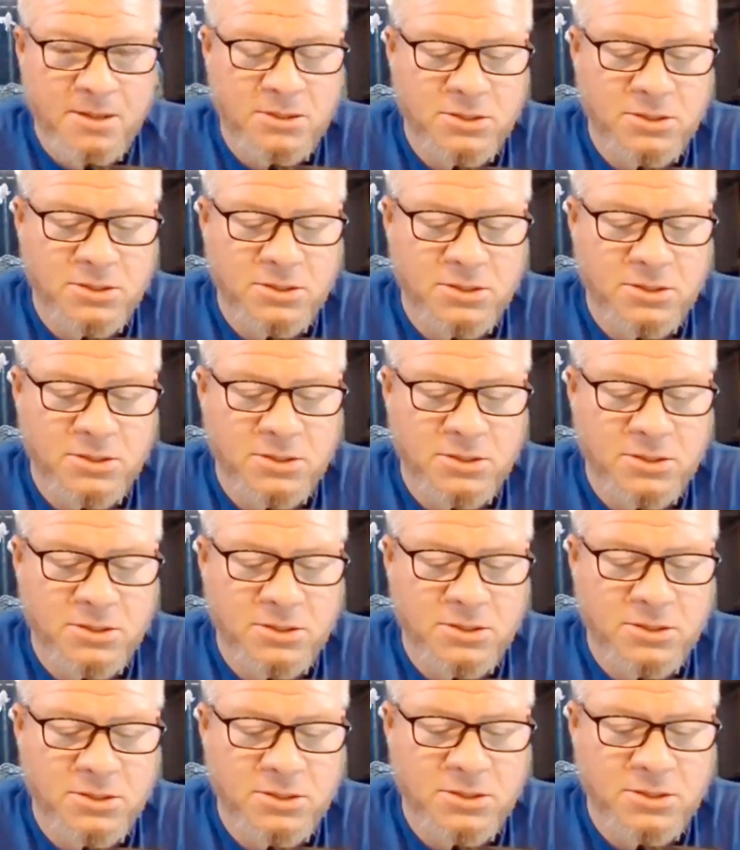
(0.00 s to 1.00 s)

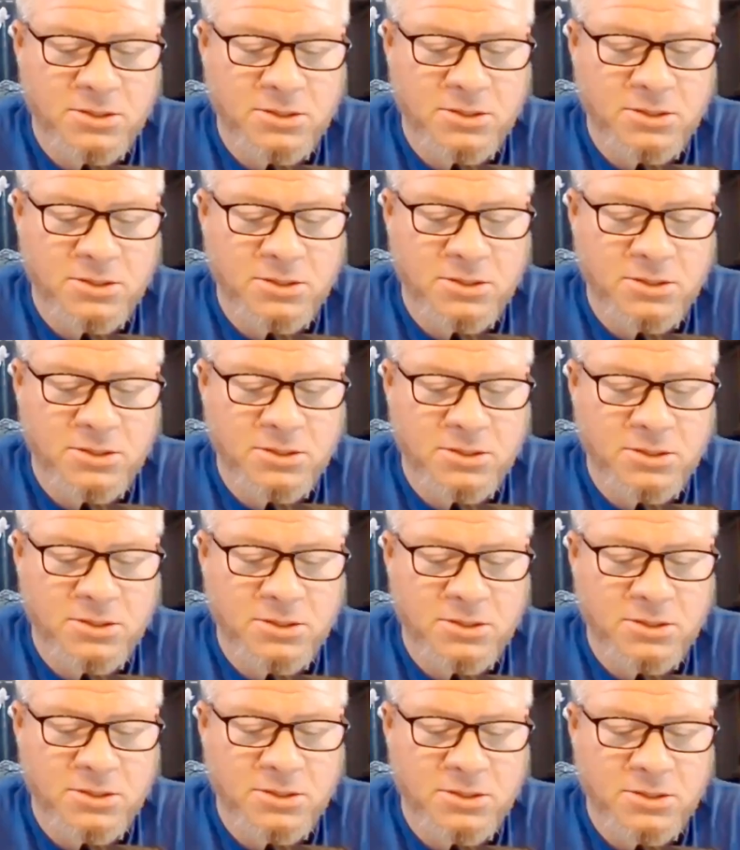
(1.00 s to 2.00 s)
So you
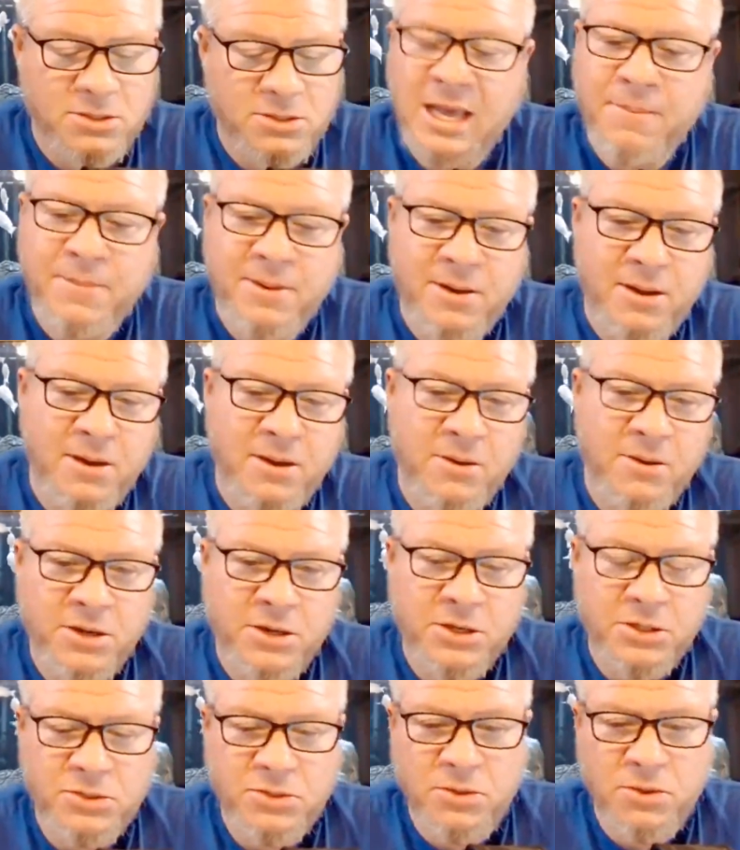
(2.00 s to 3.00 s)
do want to keep it
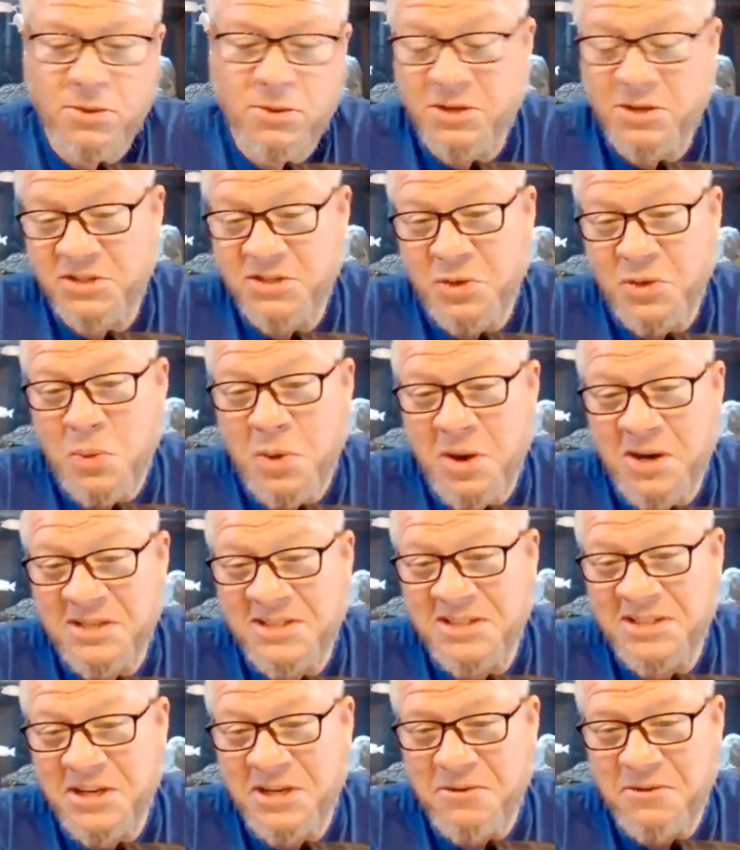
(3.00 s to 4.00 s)
under control because you want
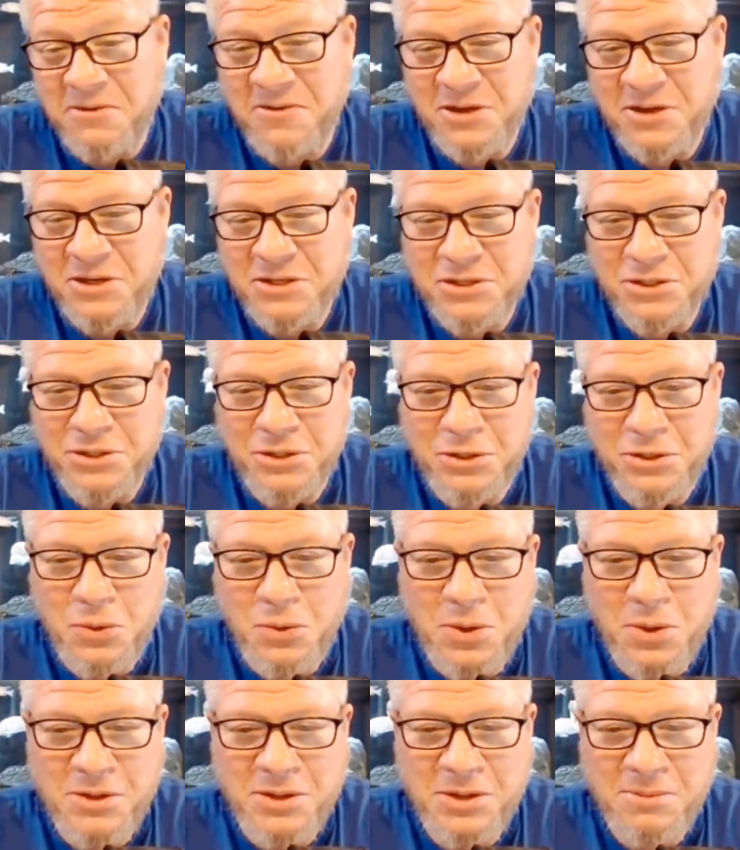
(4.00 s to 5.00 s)
to see your fish and you
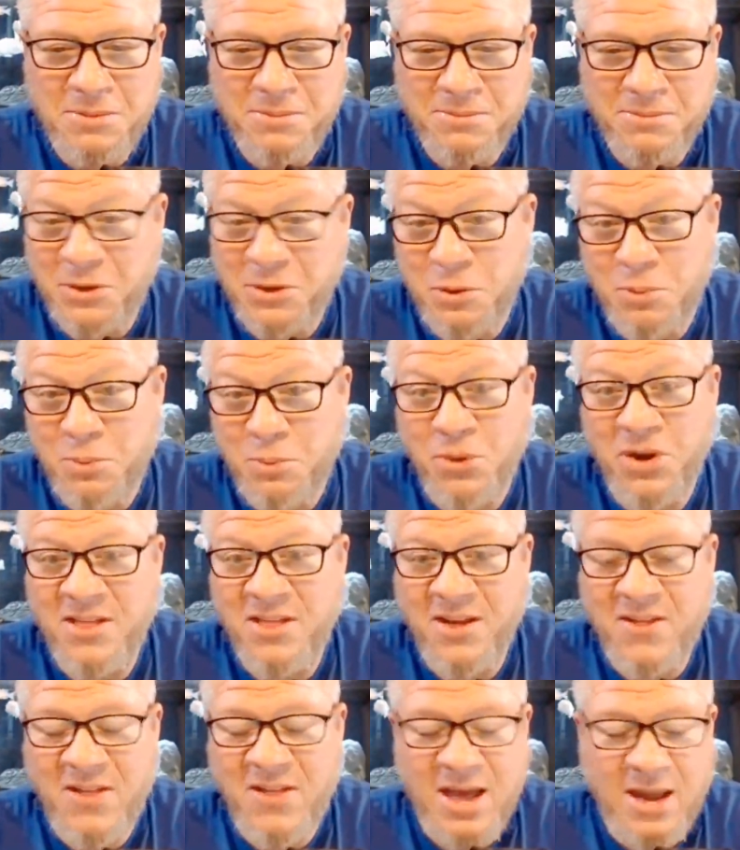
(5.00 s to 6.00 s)
don't want them, you know,
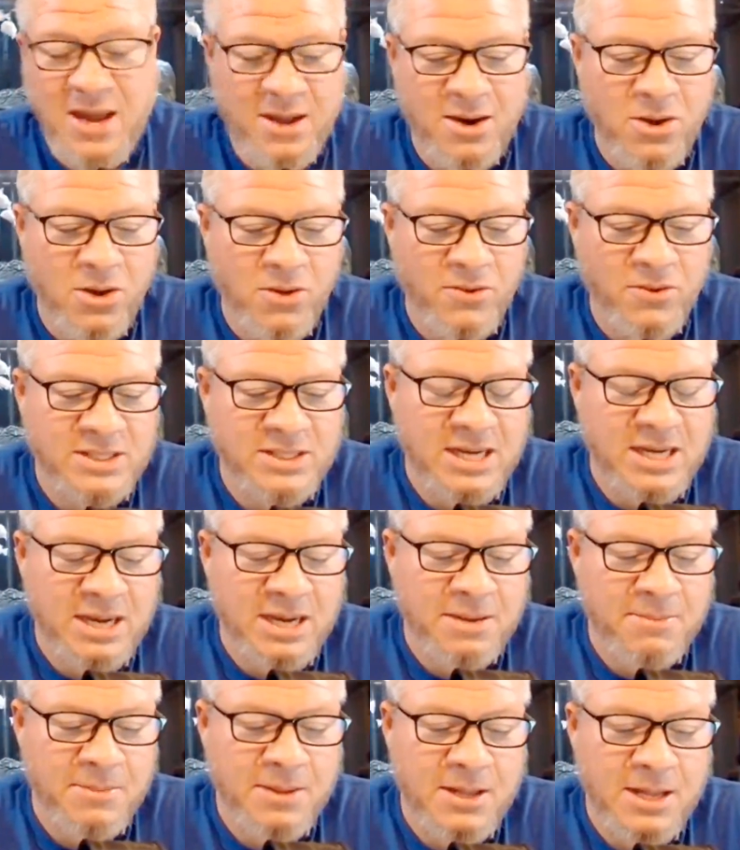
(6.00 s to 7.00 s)
breathing that in all the
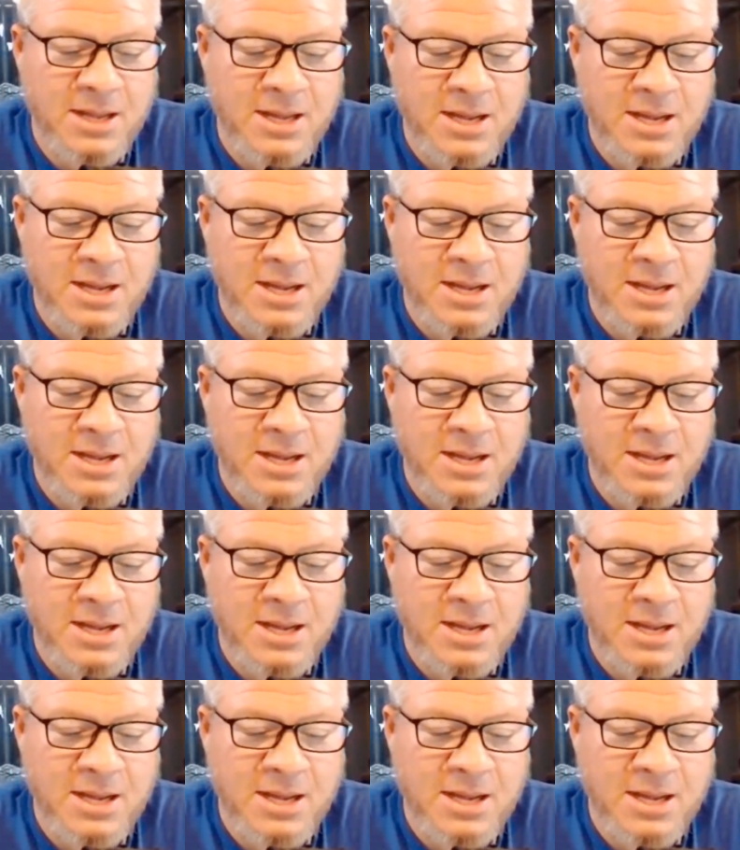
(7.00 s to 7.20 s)
time.